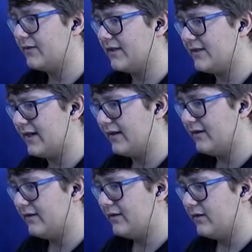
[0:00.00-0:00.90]
What does that say?
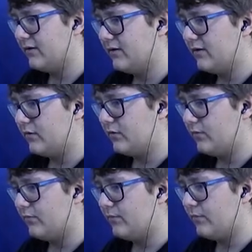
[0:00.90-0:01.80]

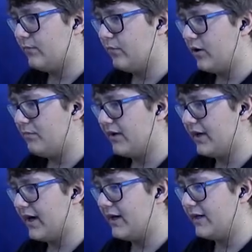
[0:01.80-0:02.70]

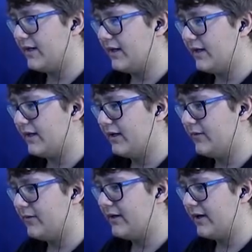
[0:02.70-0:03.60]
Propaganda.
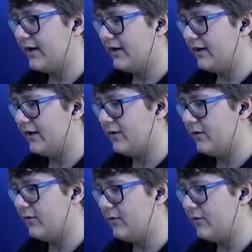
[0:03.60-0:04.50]
Okay.
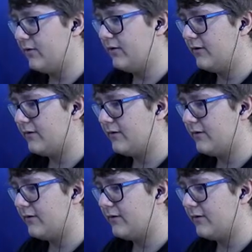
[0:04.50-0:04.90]
Hello?